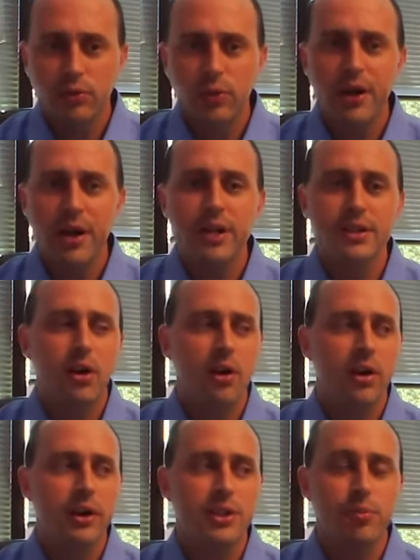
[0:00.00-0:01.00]
Whereas
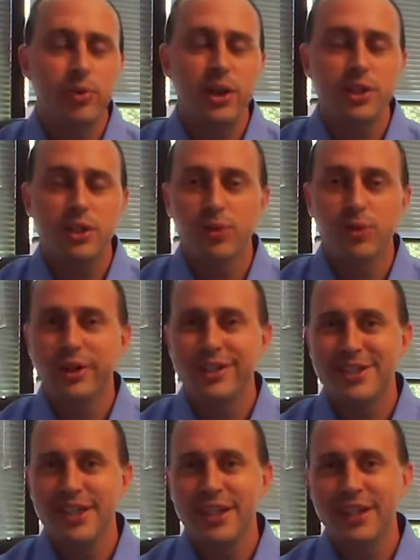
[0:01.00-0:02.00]
art and expression, we're going to
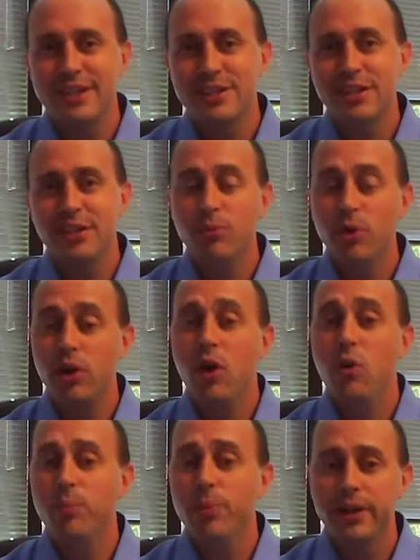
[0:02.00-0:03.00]
see that it's a little more
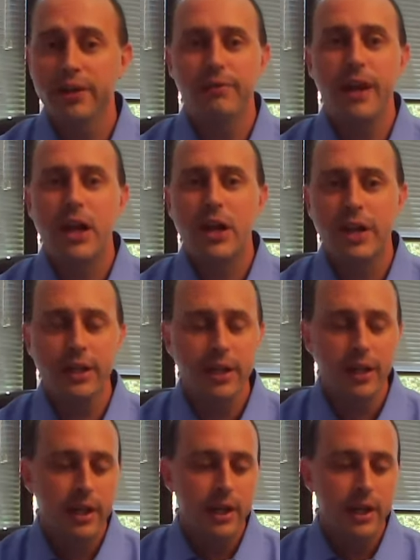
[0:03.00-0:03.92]
open and varied,